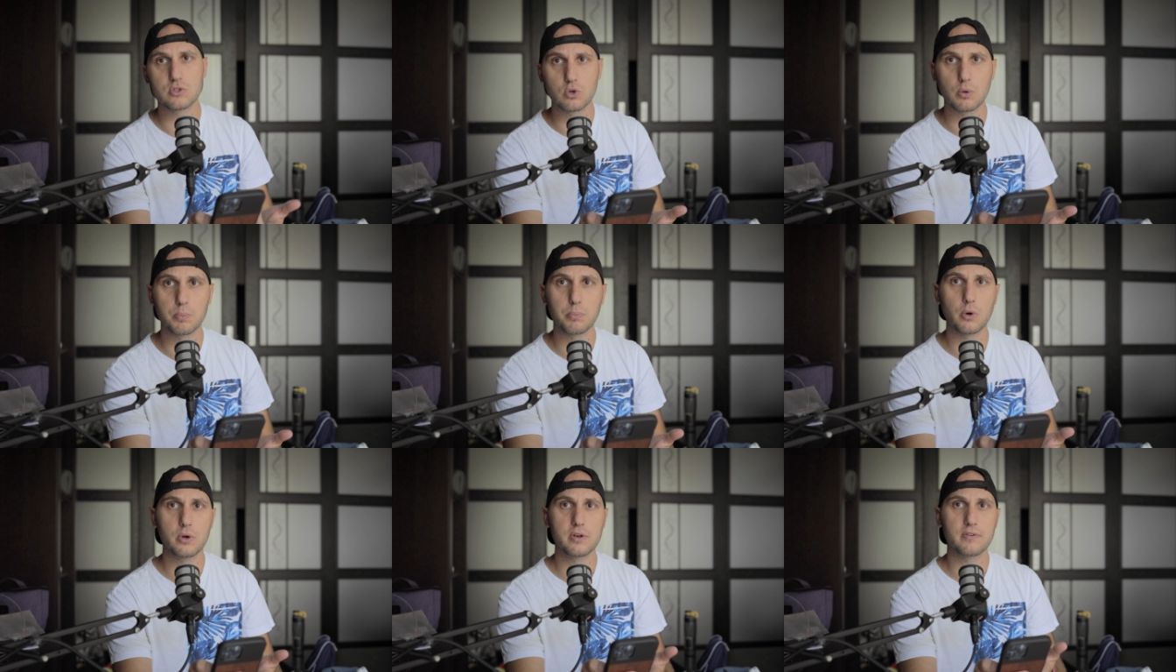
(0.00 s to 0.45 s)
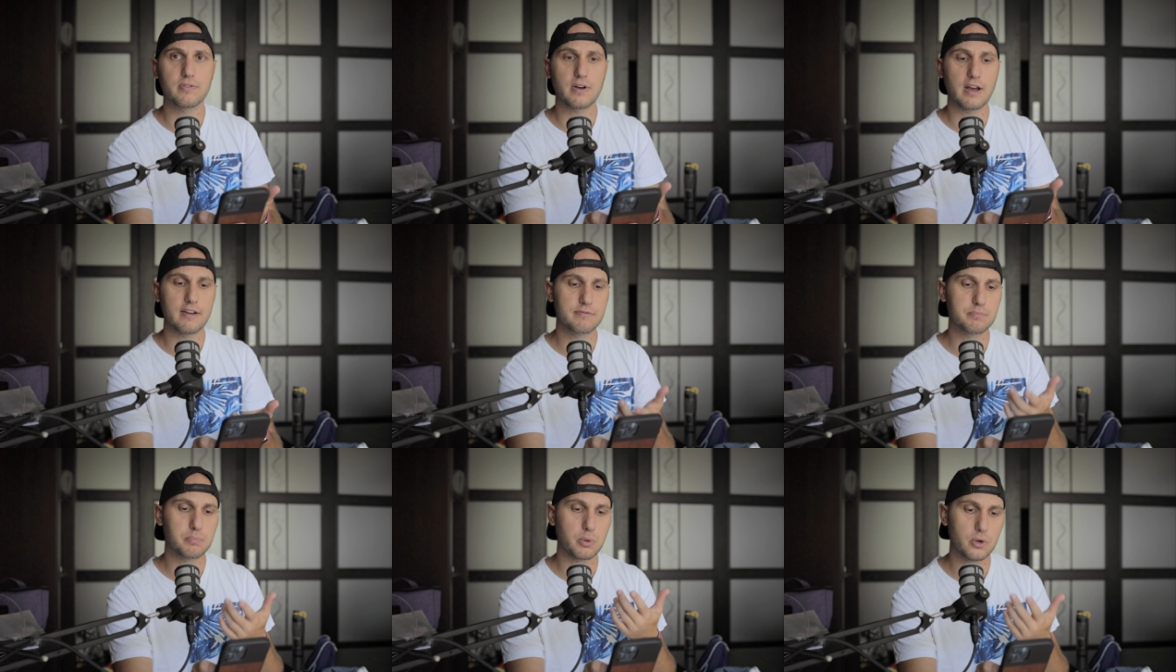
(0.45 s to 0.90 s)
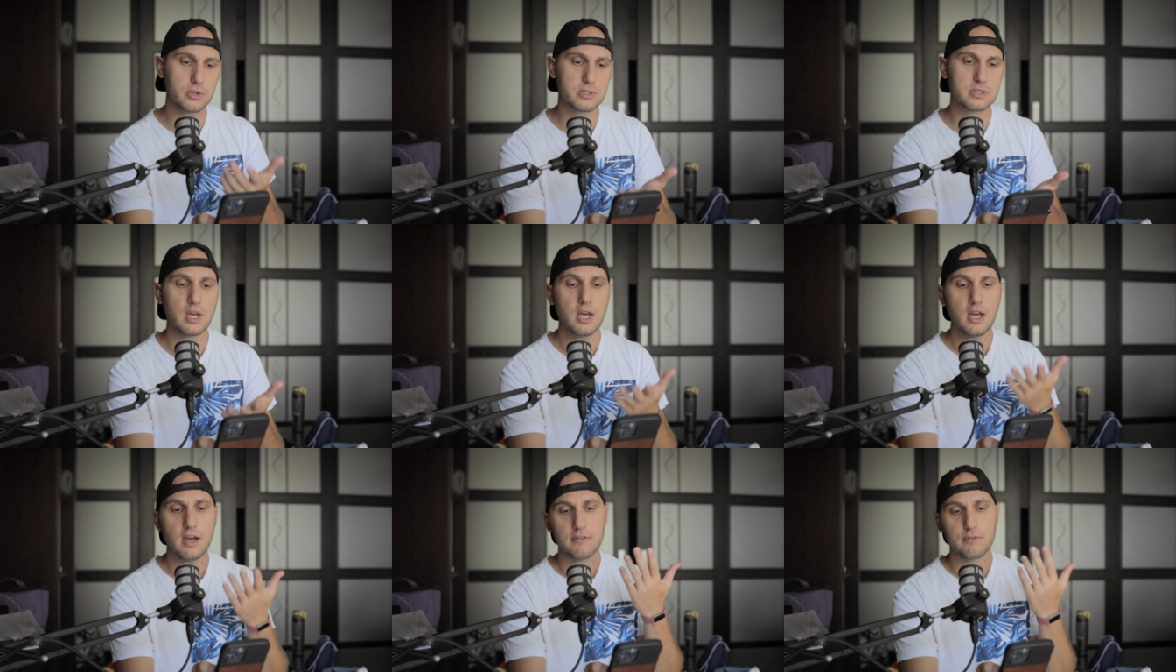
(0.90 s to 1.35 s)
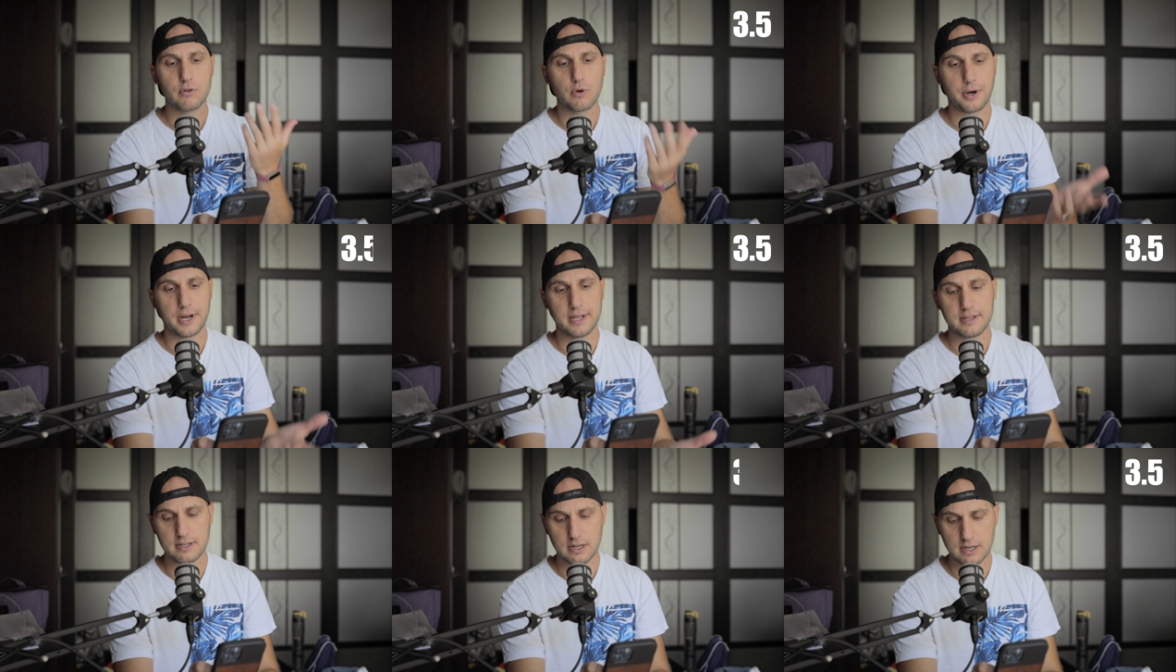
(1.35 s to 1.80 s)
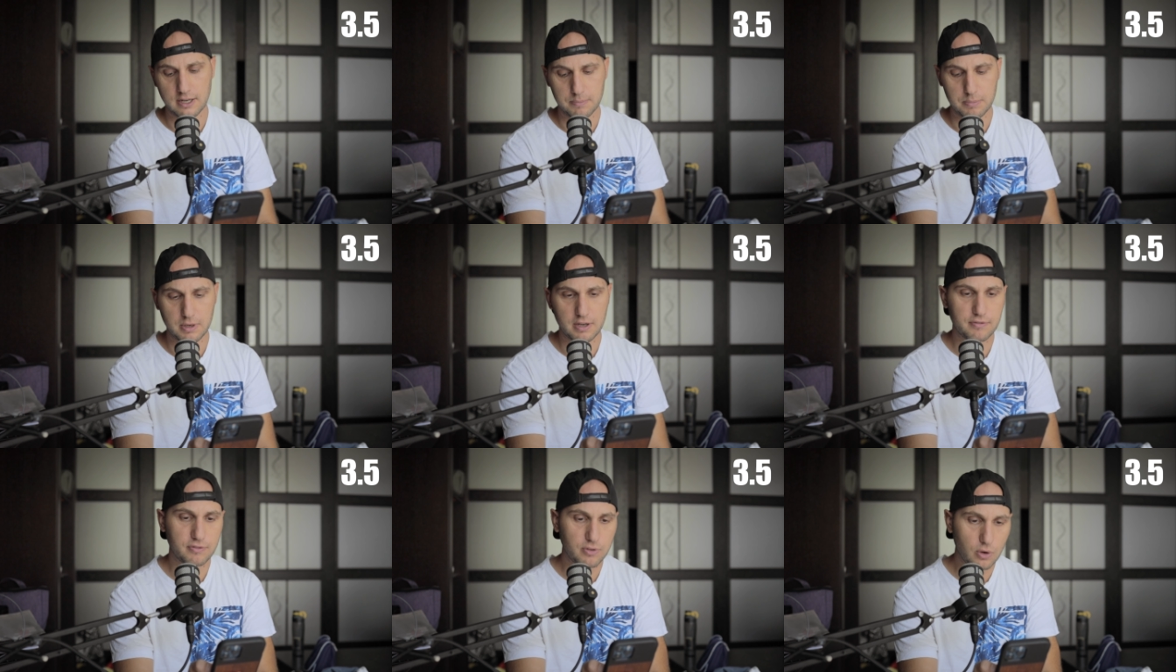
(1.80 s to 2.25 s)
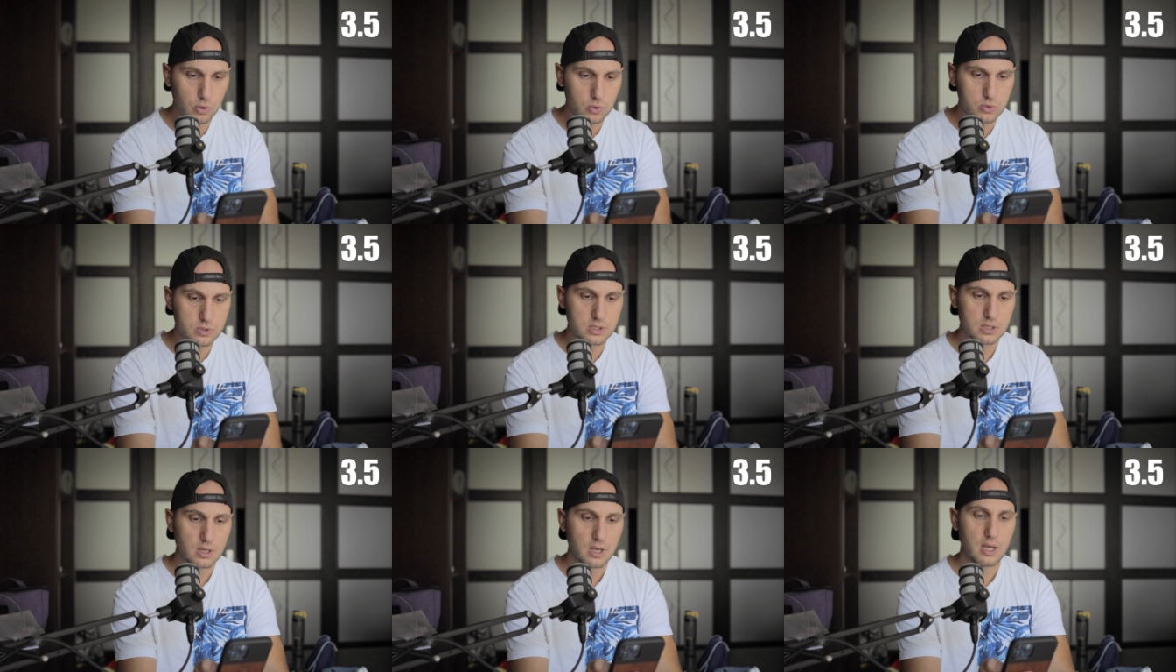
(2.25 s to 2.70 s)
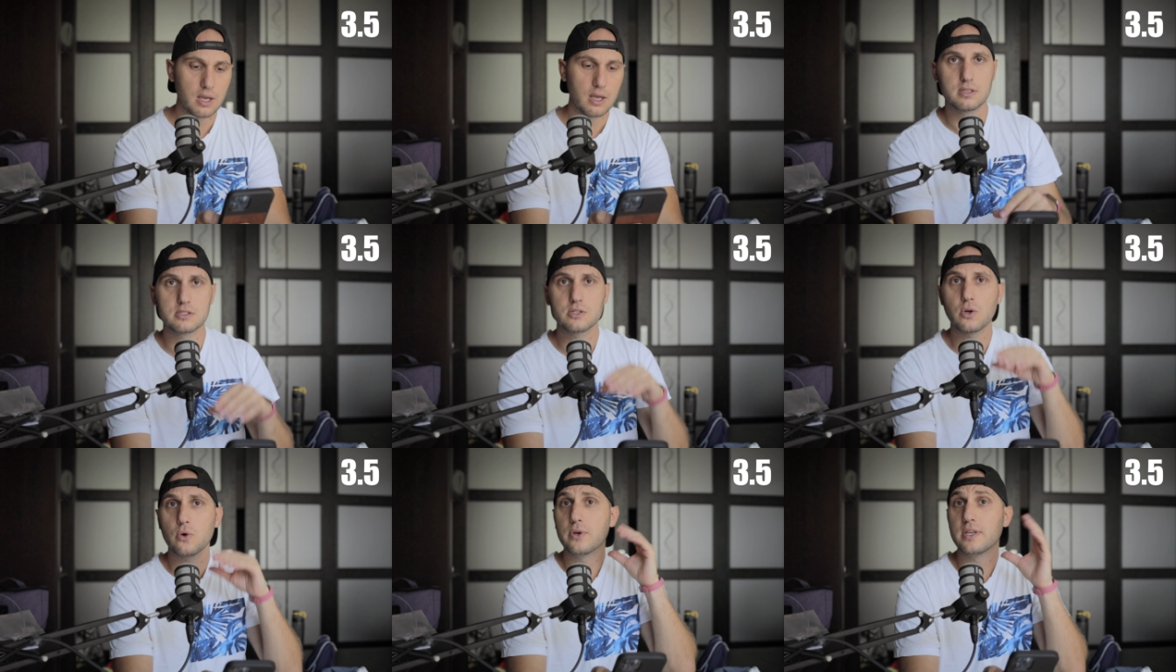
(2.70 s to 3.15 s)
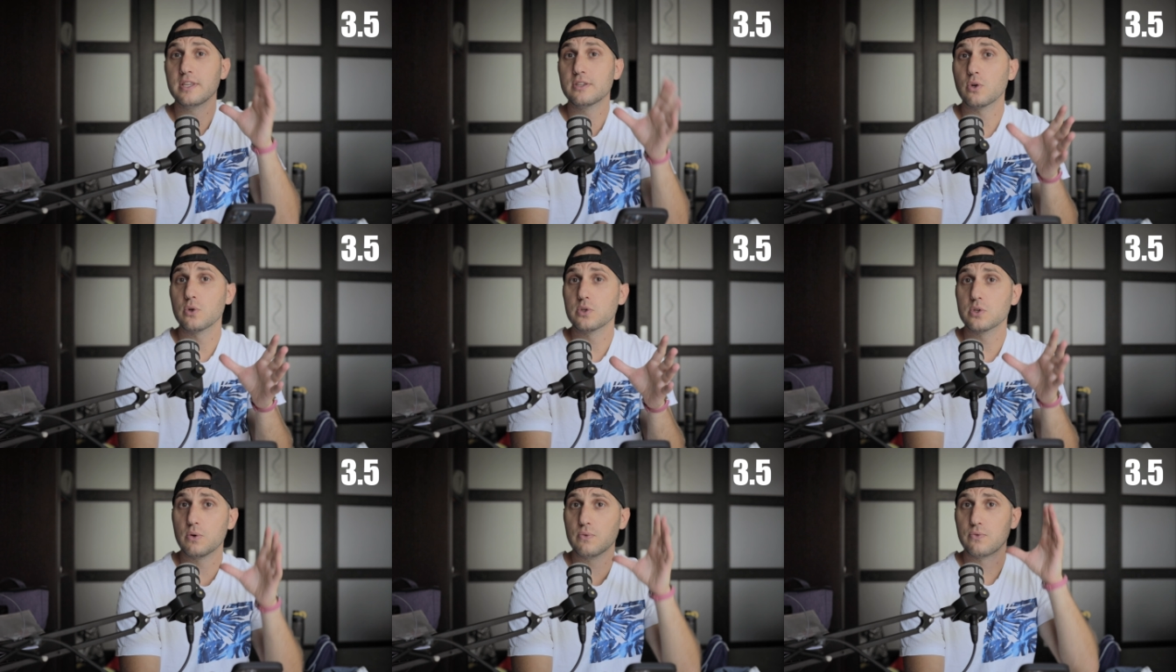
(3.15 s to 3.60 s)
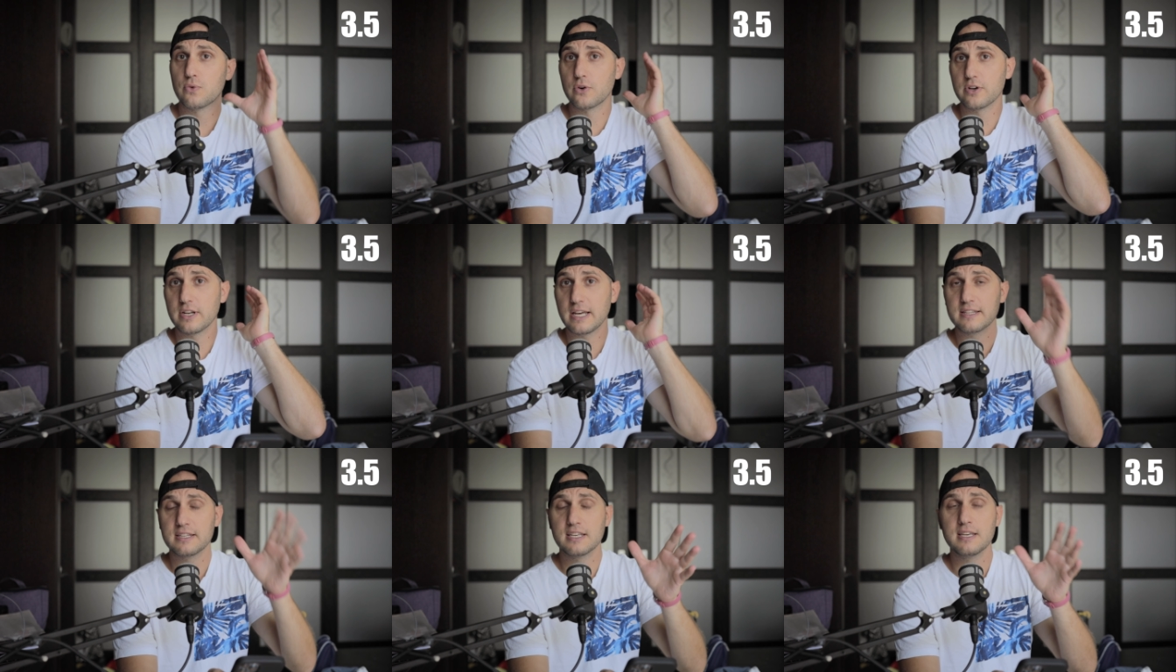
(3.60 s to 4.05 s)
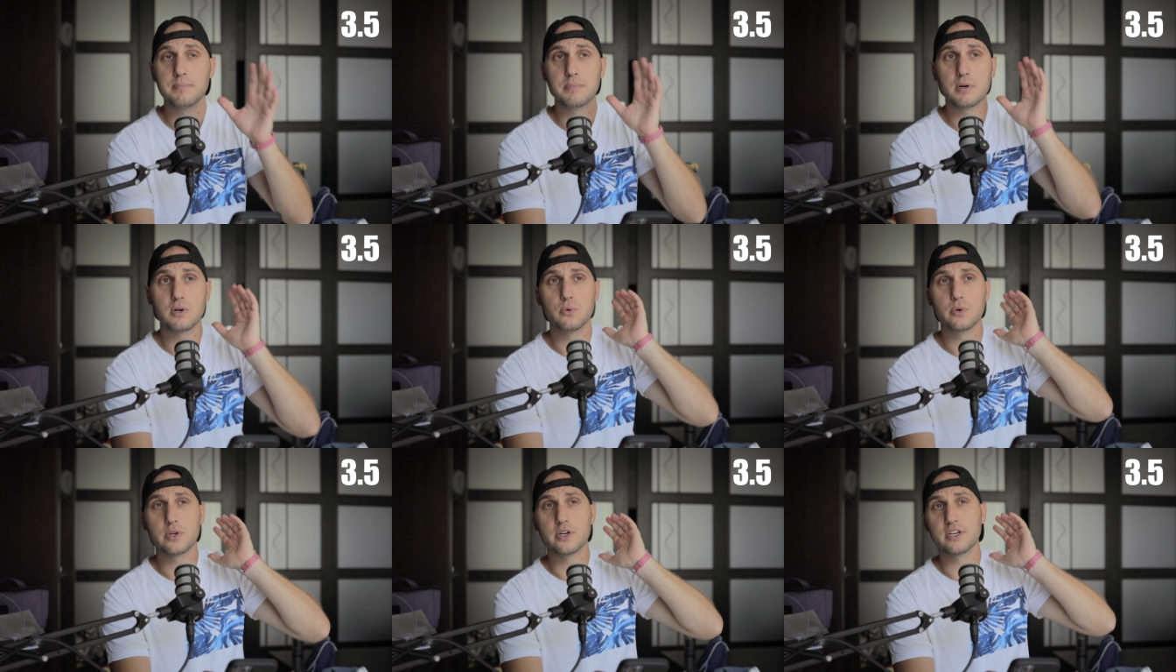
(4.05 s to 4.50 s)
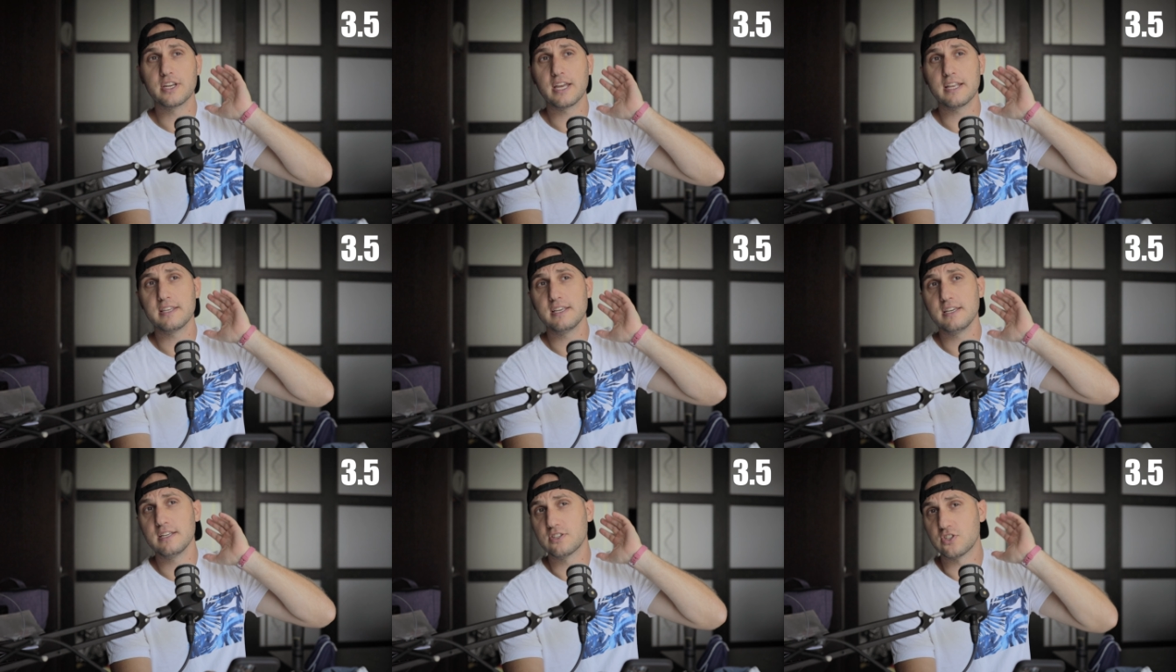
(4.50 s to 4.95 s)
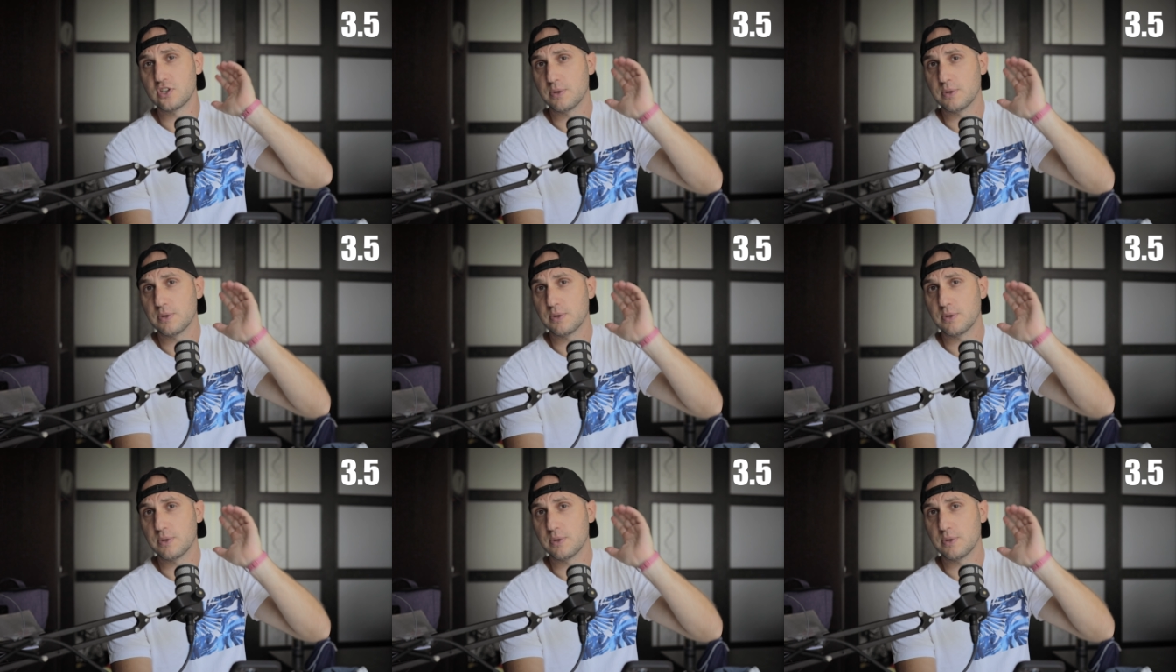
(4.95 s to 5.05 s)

0.5 points for handling big phones. So in total for that gimbal we are getting